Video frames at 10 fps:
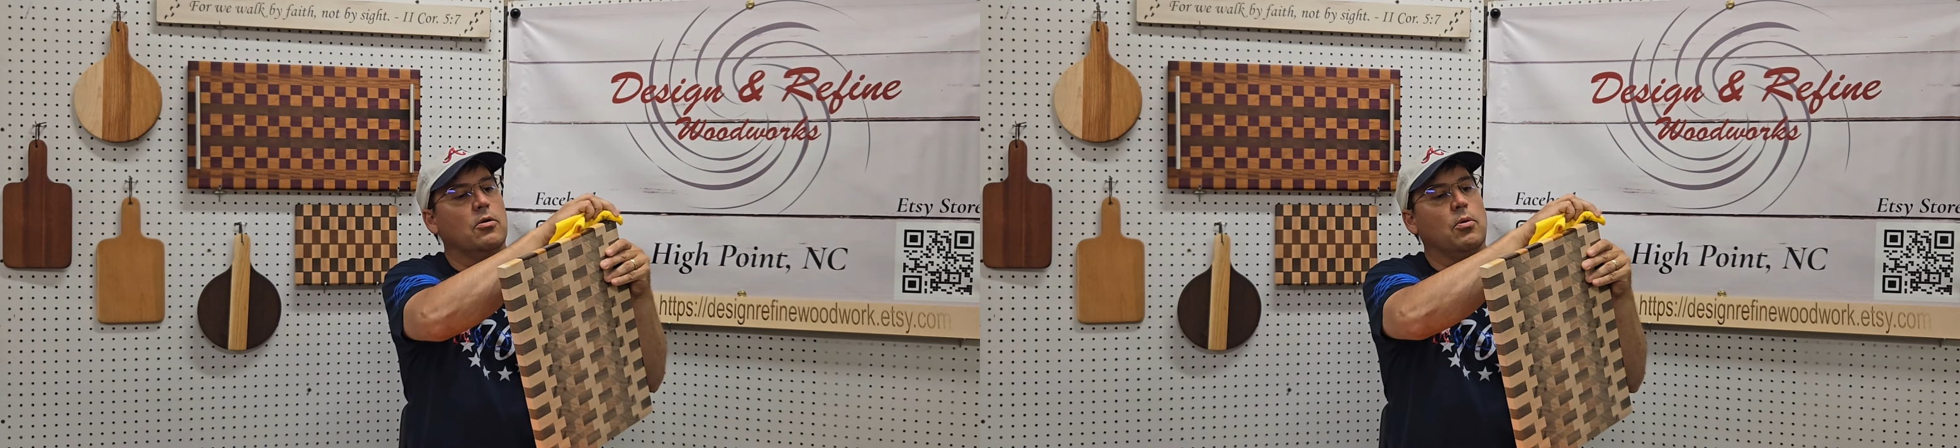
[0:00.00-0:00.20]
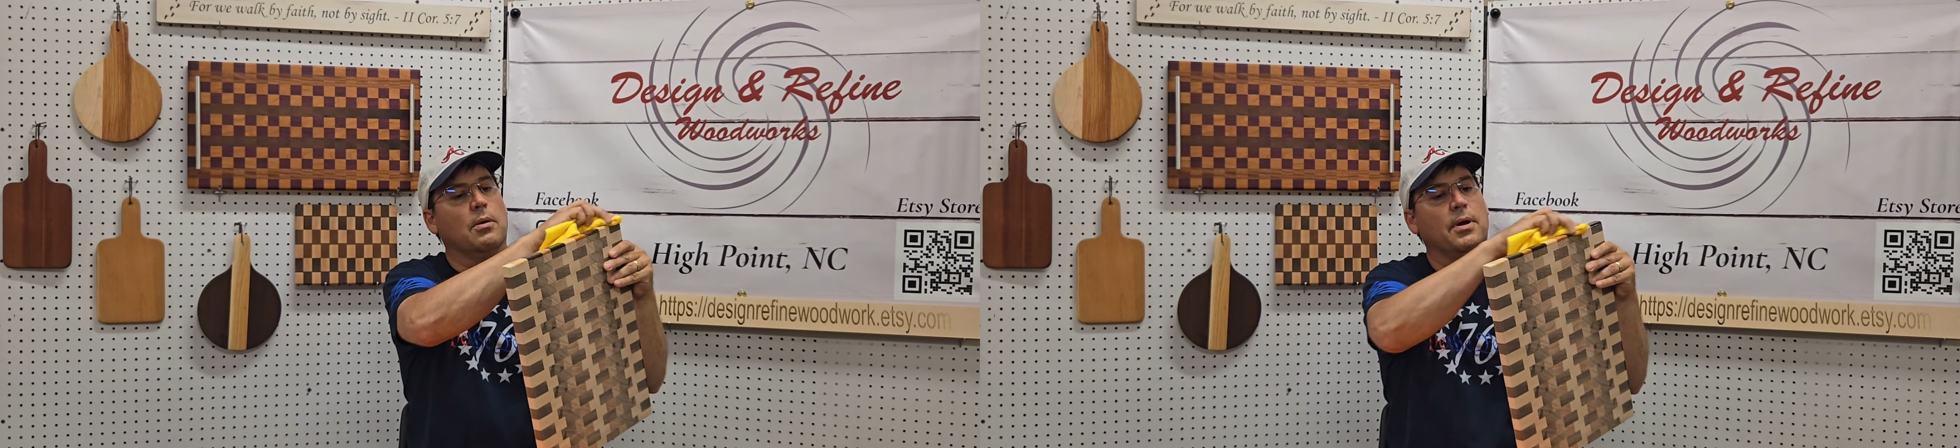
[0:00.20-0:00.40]

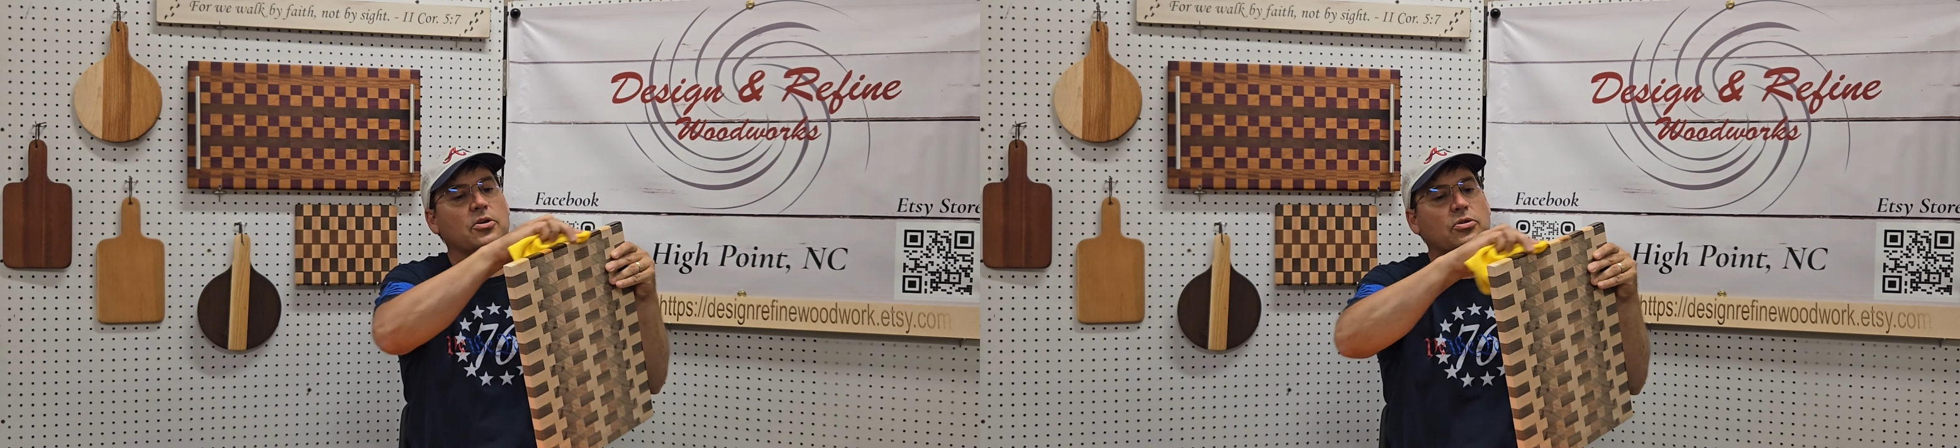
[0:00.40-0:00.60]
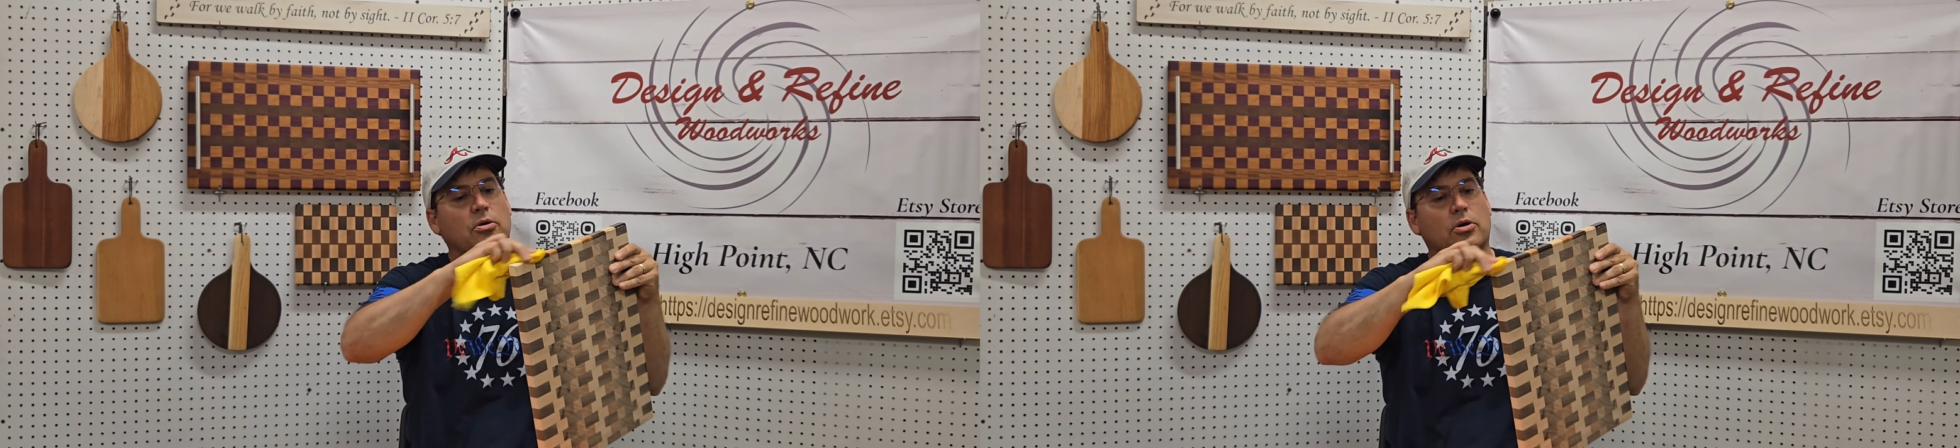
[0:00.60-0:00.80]
You want to
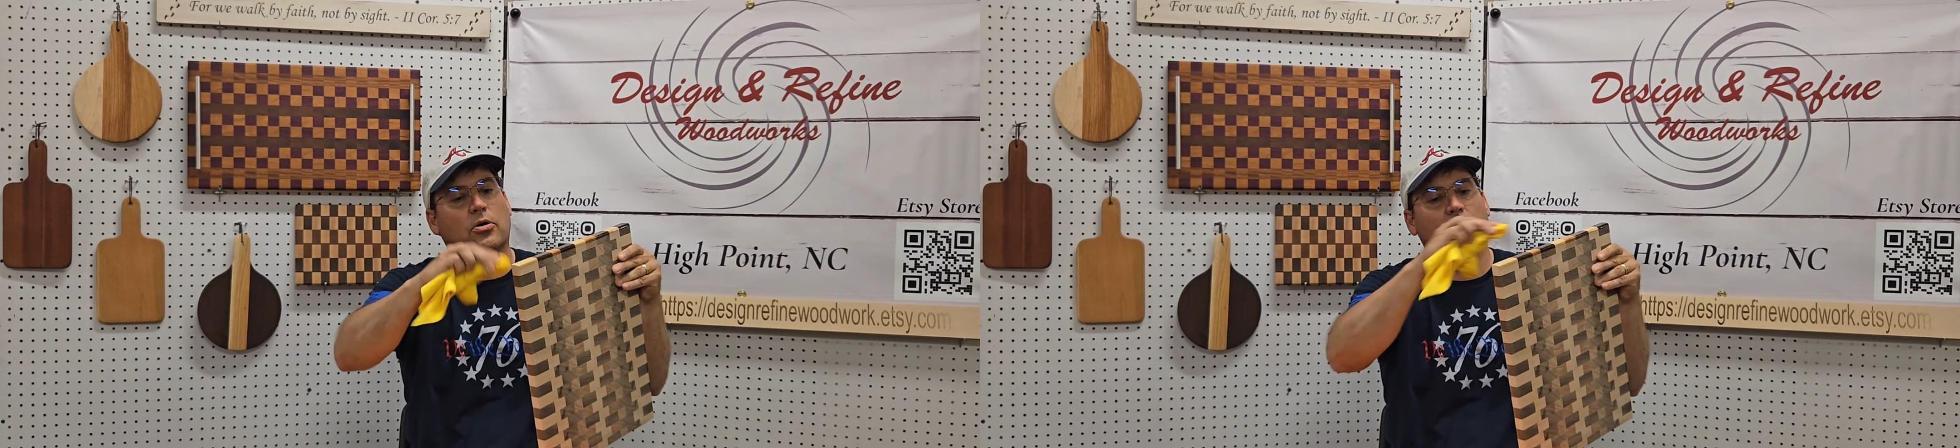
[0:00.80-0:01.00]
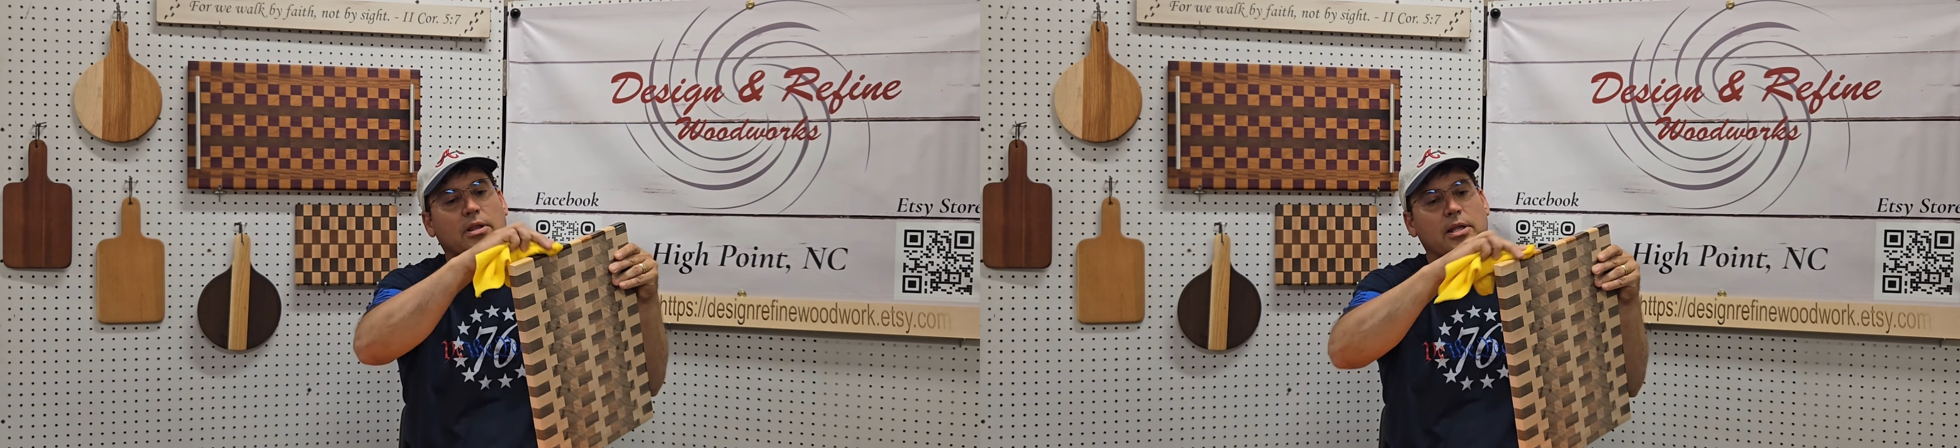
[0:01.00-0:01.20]
make sure
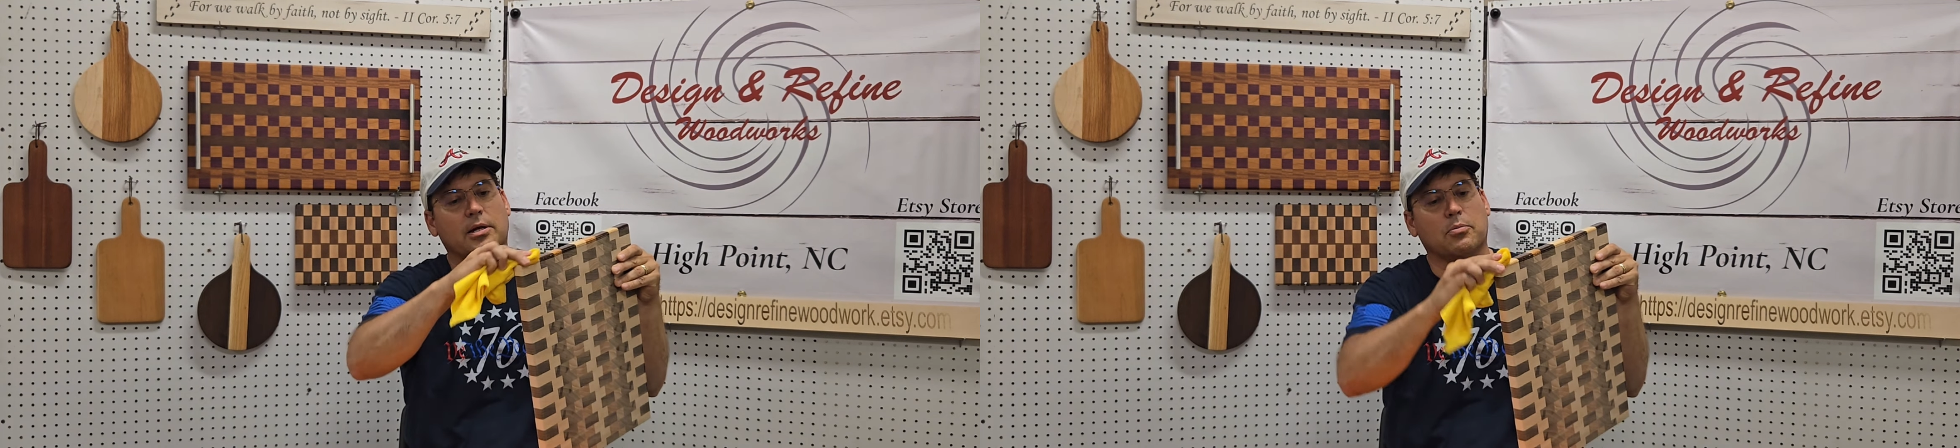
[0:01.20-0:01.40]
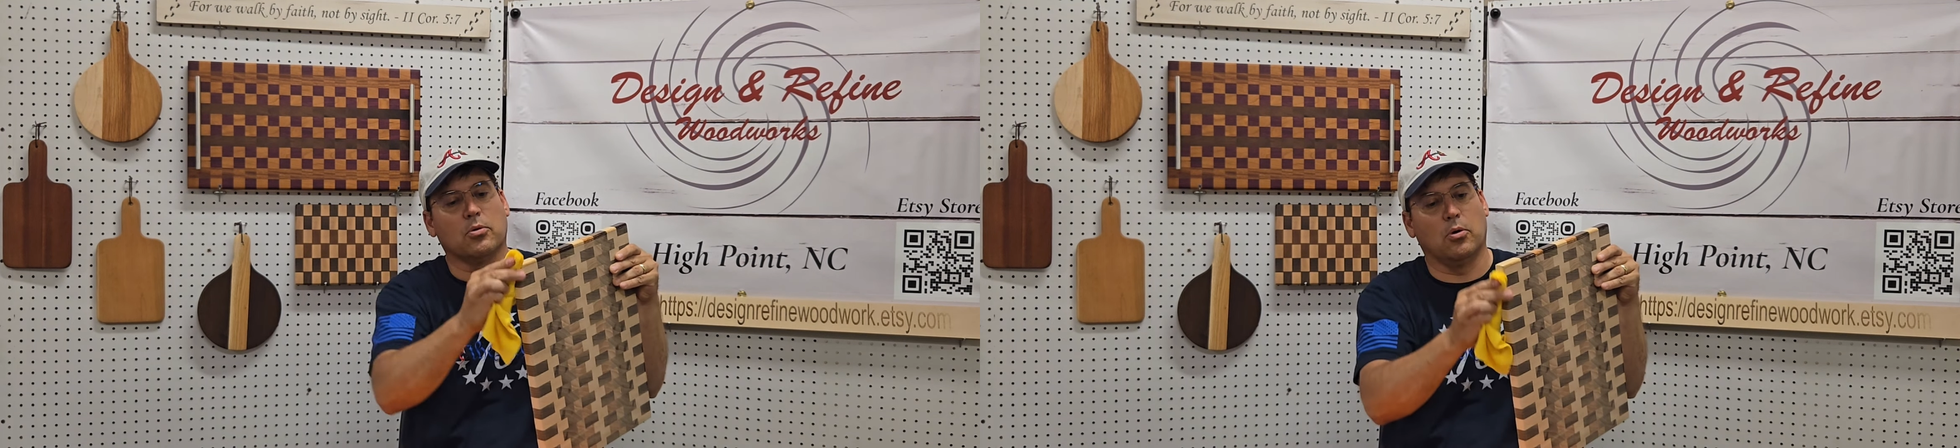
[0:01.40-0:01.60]
you're
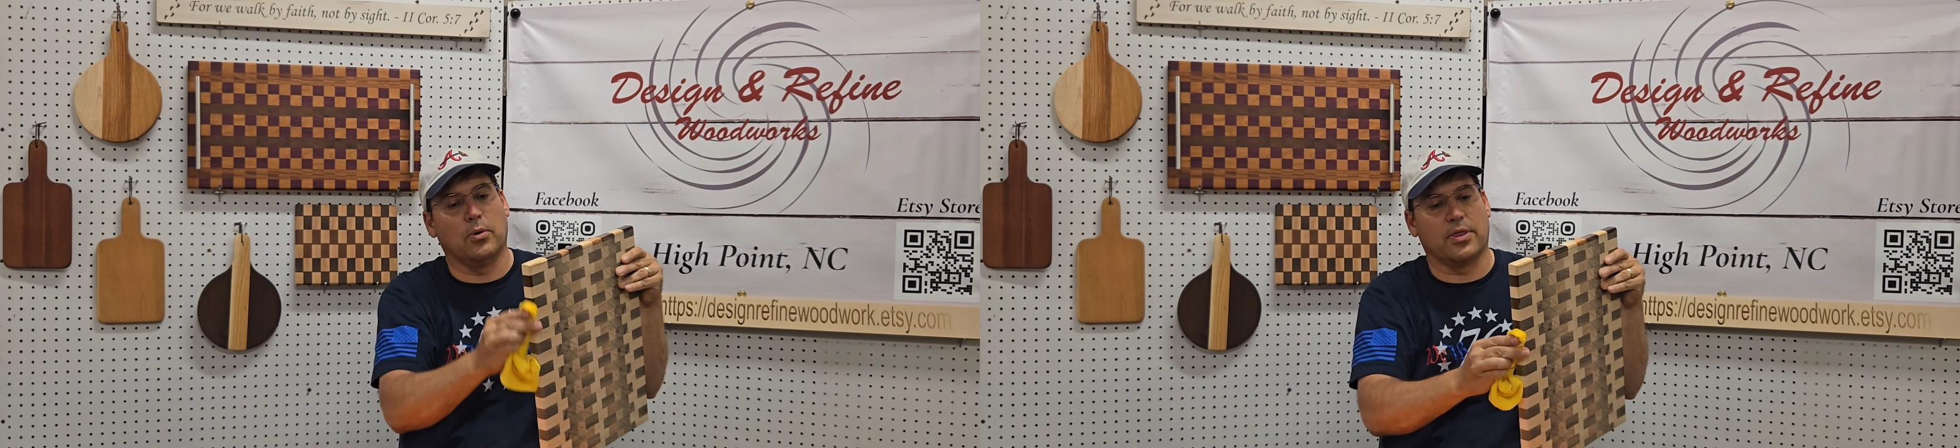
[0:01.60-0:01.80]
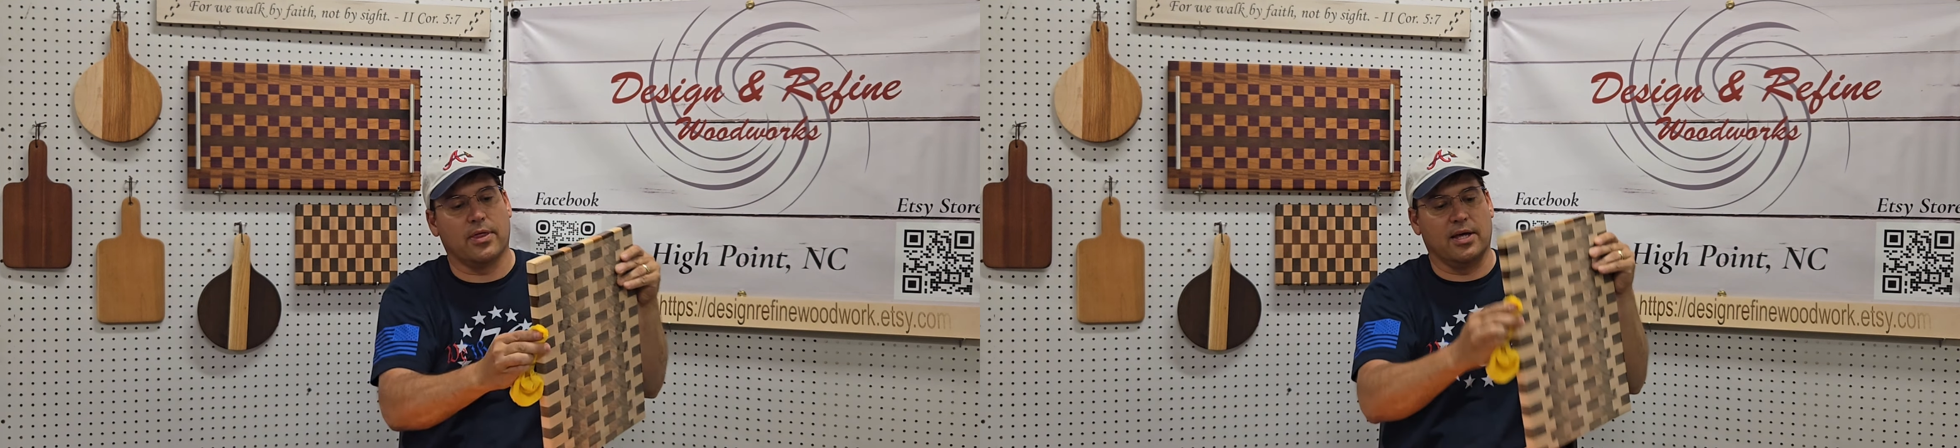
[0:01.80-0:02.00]

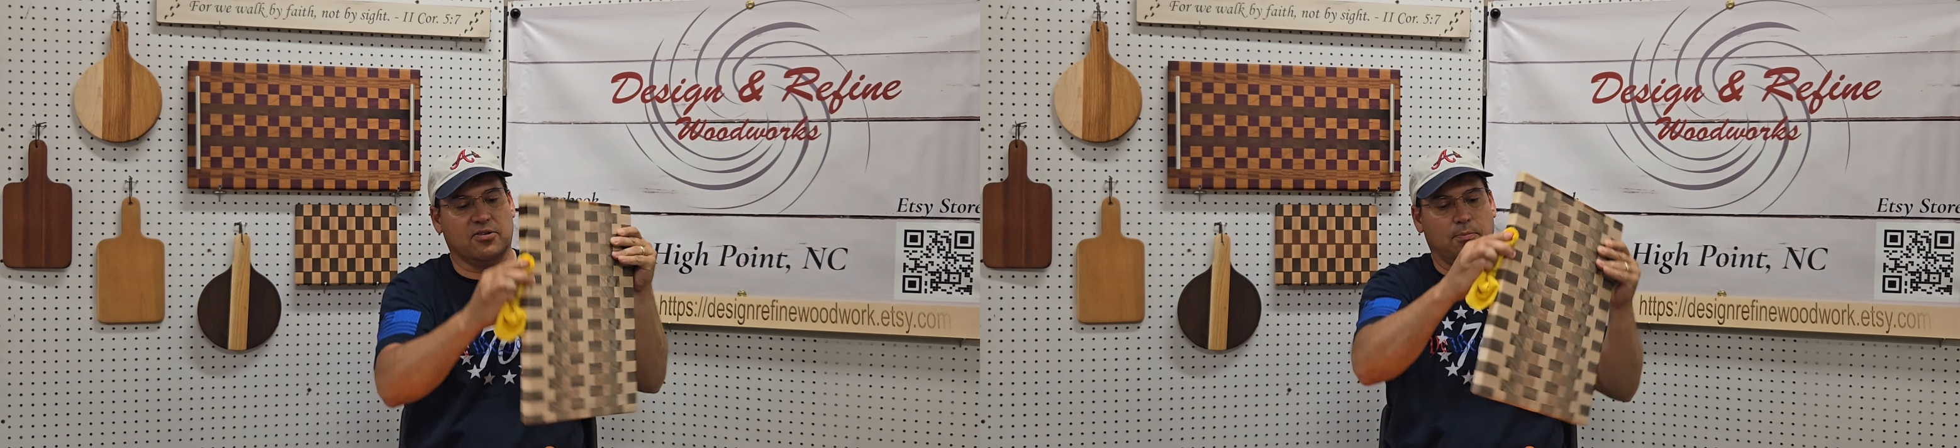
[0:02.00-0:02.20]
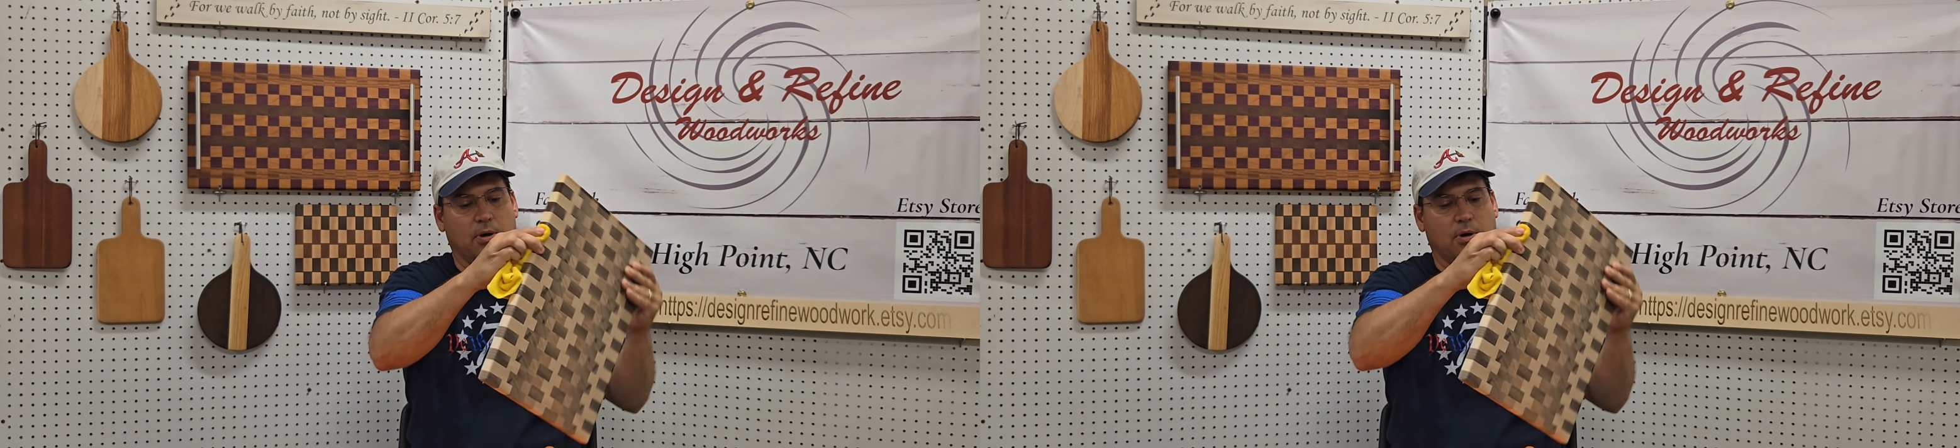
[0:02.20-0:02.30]
liberal with this